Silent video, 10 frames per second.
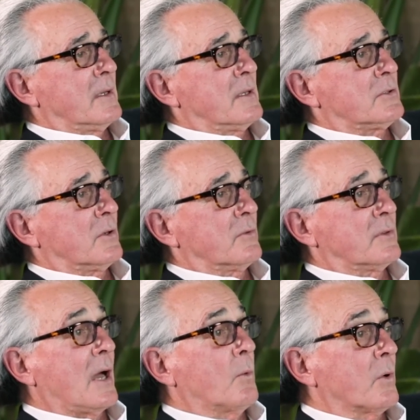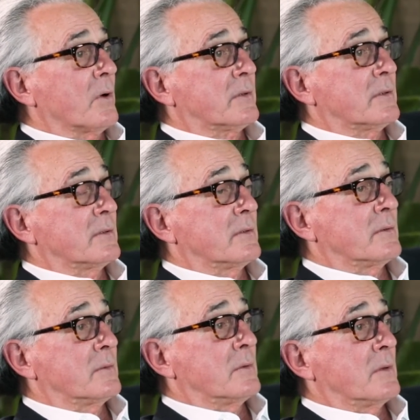and so that worked.
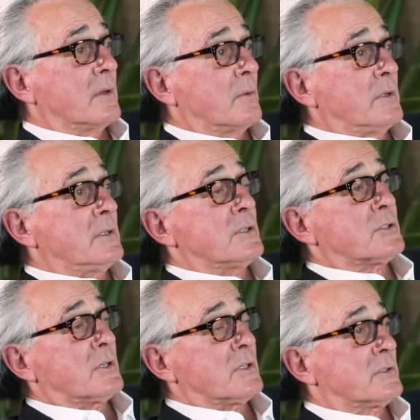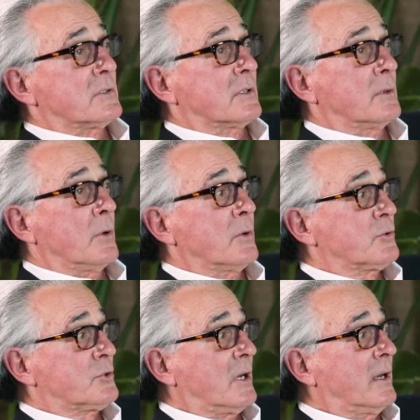We didn't discuss the
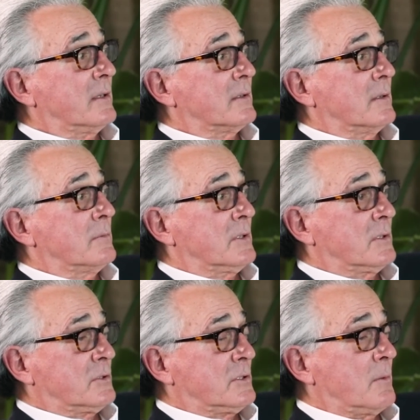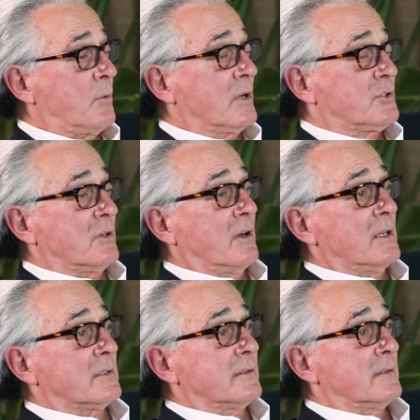kimono shot, I mean the samurai
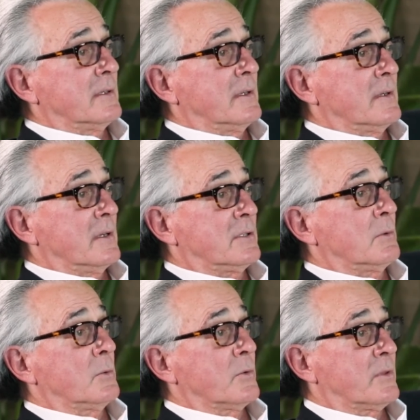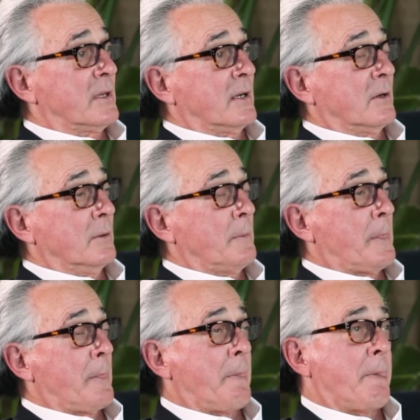shot, until we were there."
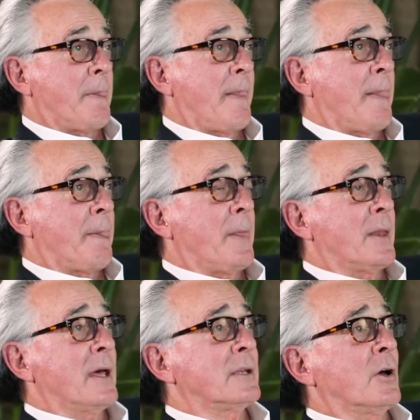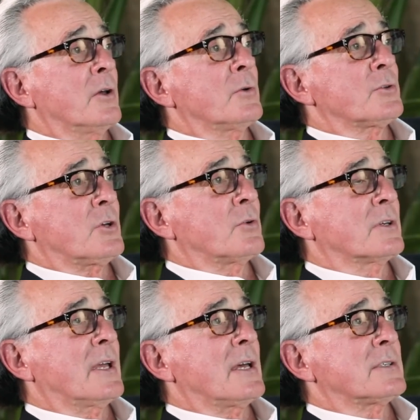Then I had gone to Osaka
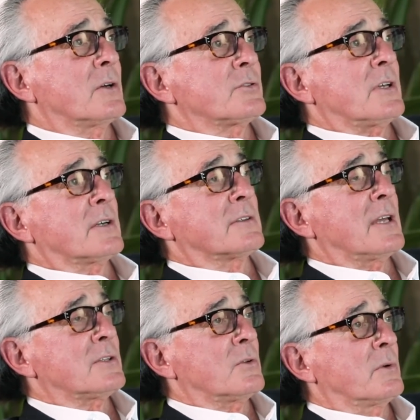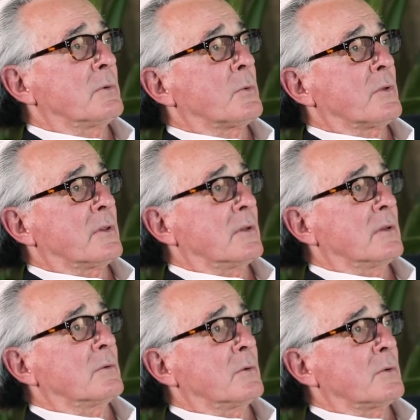Castle, Osaka Castle when we were,
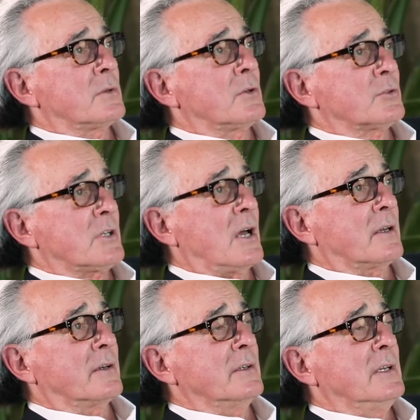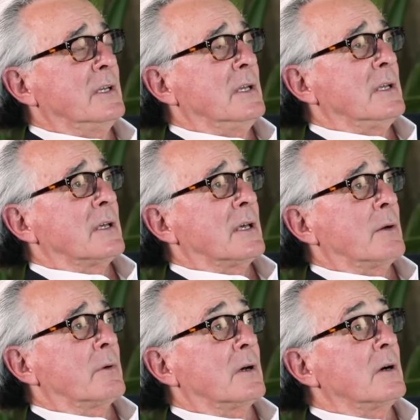we were in Osaka, and I
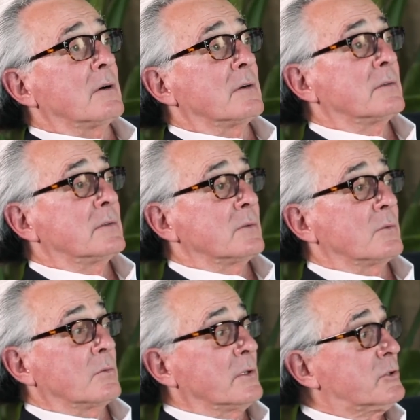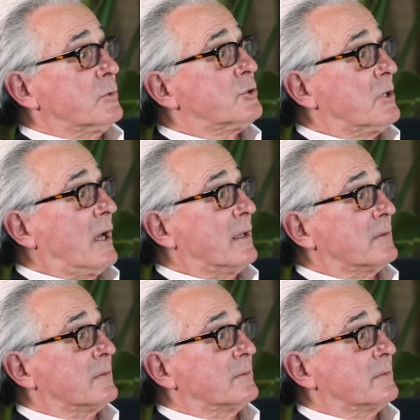went, oh, well, let's do a shot